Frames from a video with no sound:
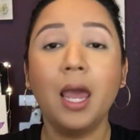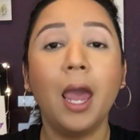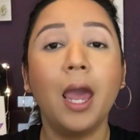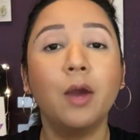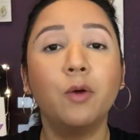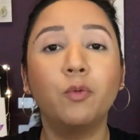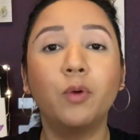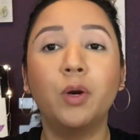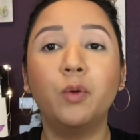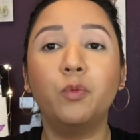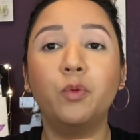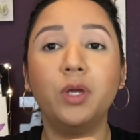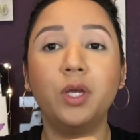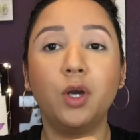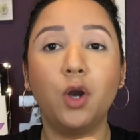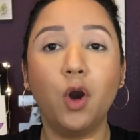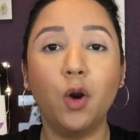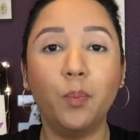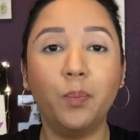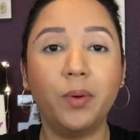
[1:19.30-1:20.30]
And when we
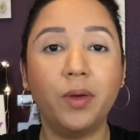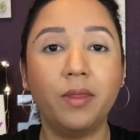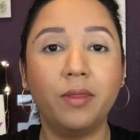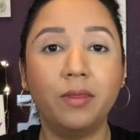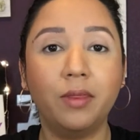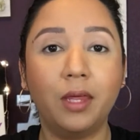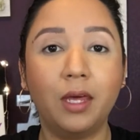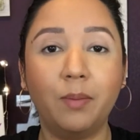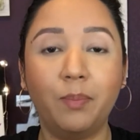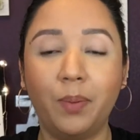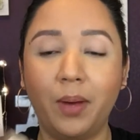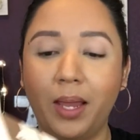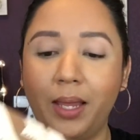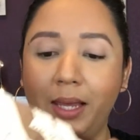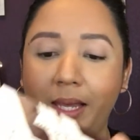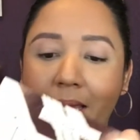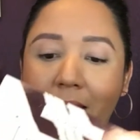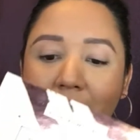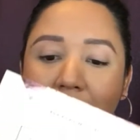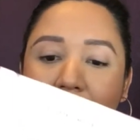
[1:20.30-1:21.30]
open the
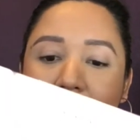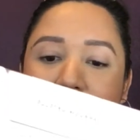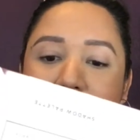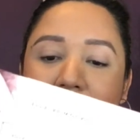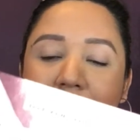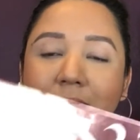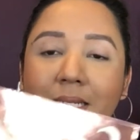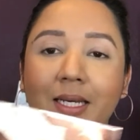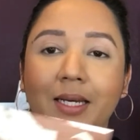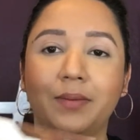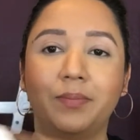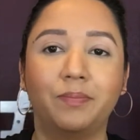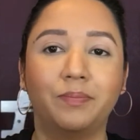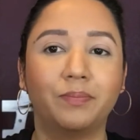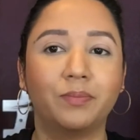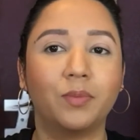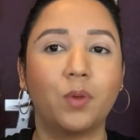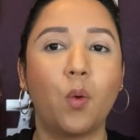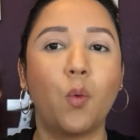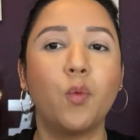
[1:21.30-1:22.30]
palette,
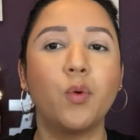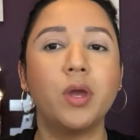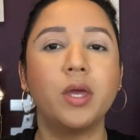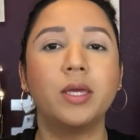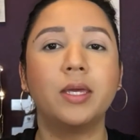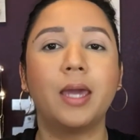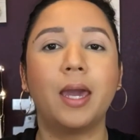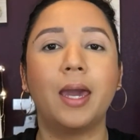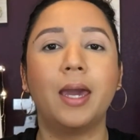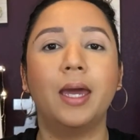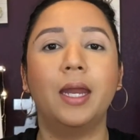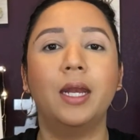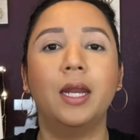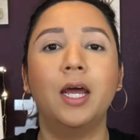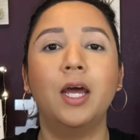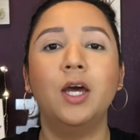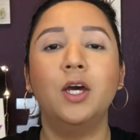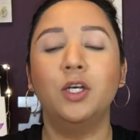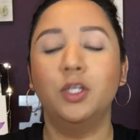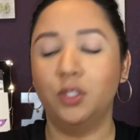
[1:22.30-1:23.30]
we get
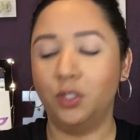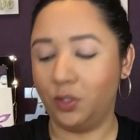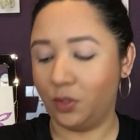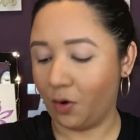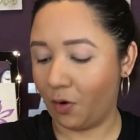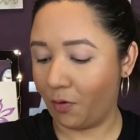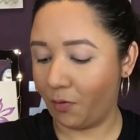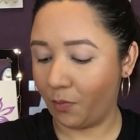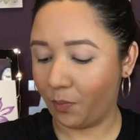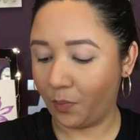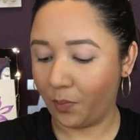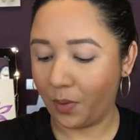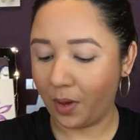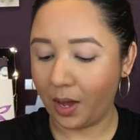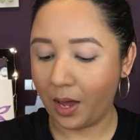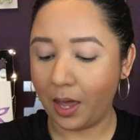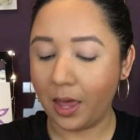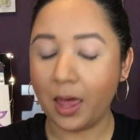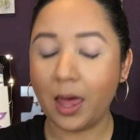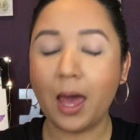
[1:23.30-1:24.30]
some
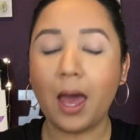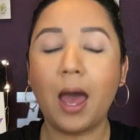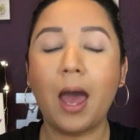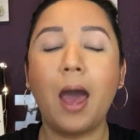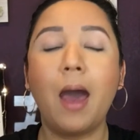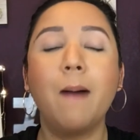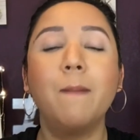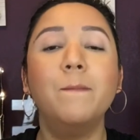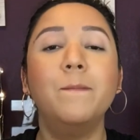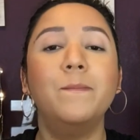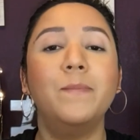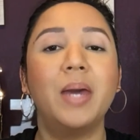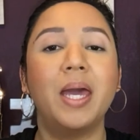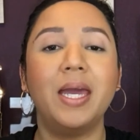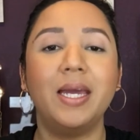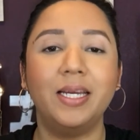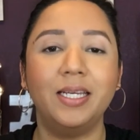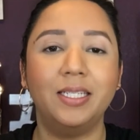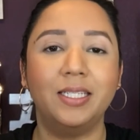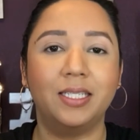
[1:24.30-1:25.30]

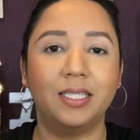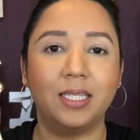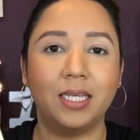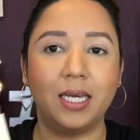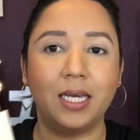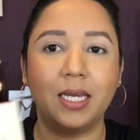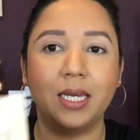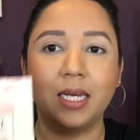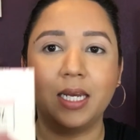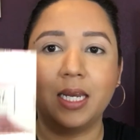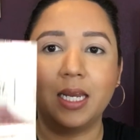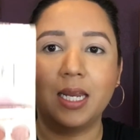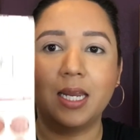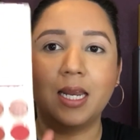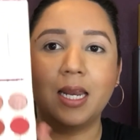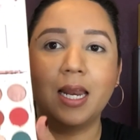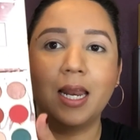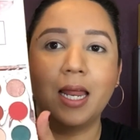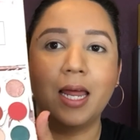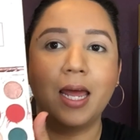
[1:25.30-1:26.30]
amazing
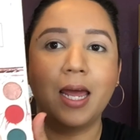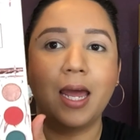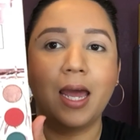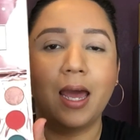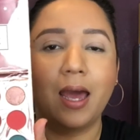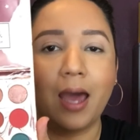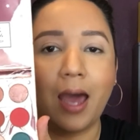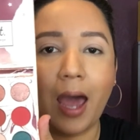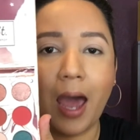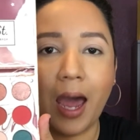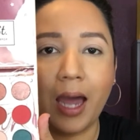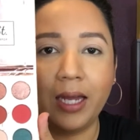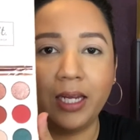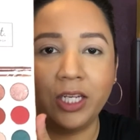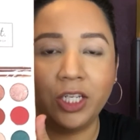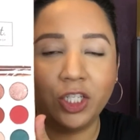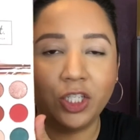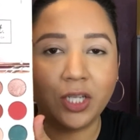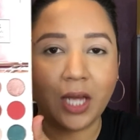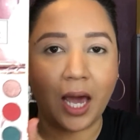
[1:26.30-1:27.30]

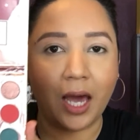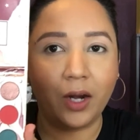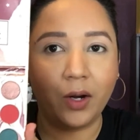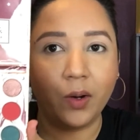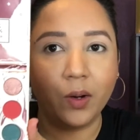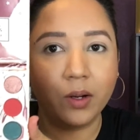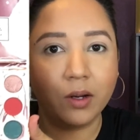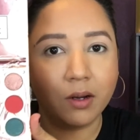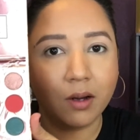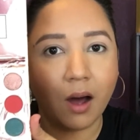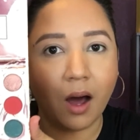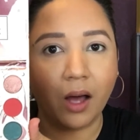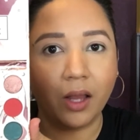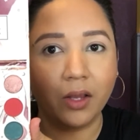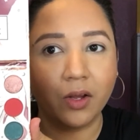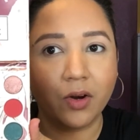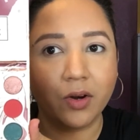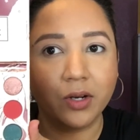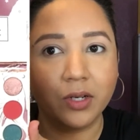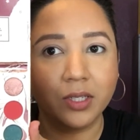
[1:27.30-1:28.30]
eyeshadow
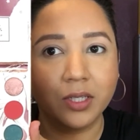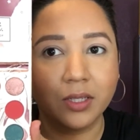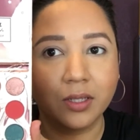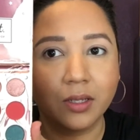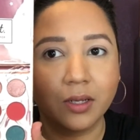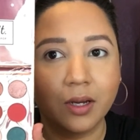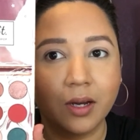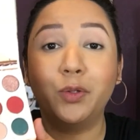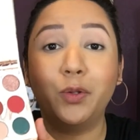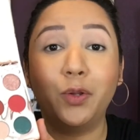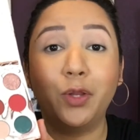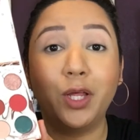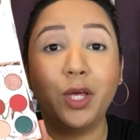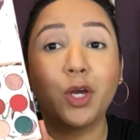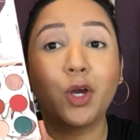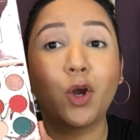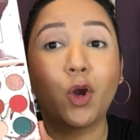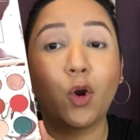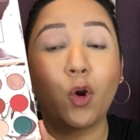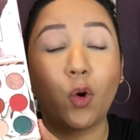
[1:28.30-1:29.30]
colors.
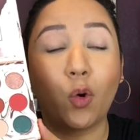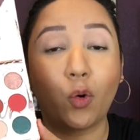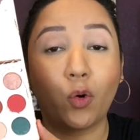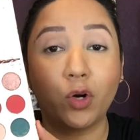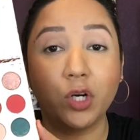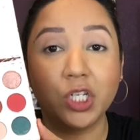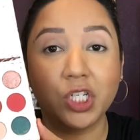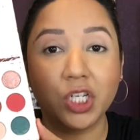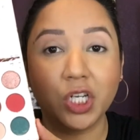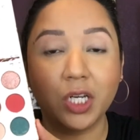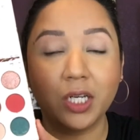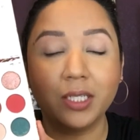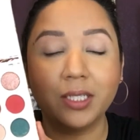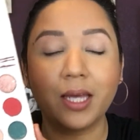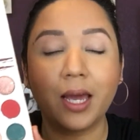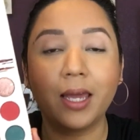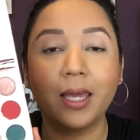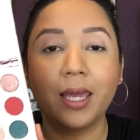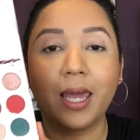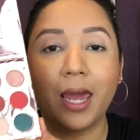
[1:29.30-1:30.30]
Absolutely gorgeous.
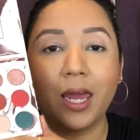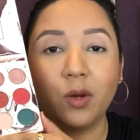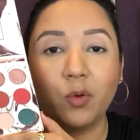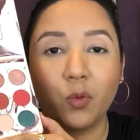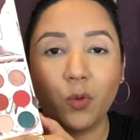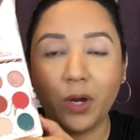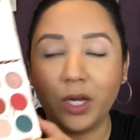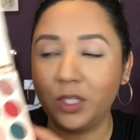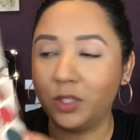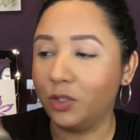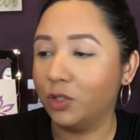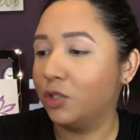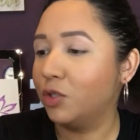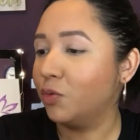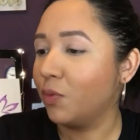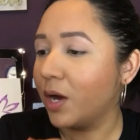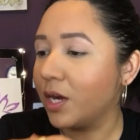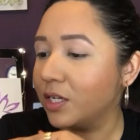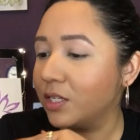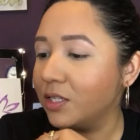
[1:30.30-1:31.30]
I can't wait to
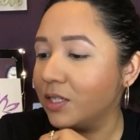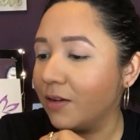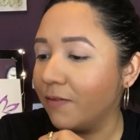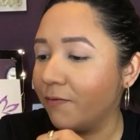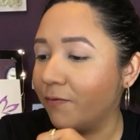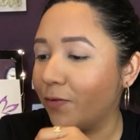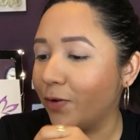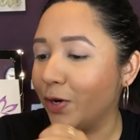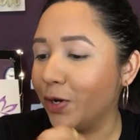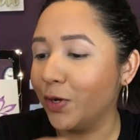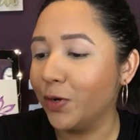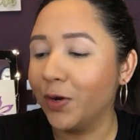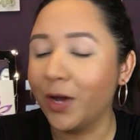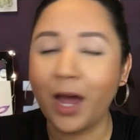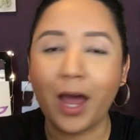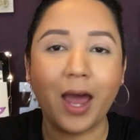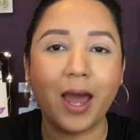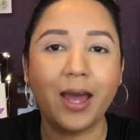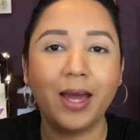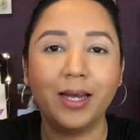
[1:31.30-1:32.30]
swatch them for you
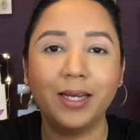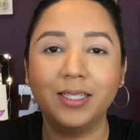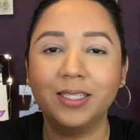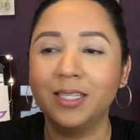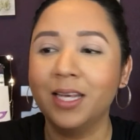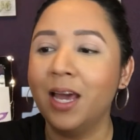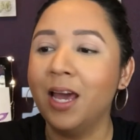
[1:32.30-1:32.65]
guys.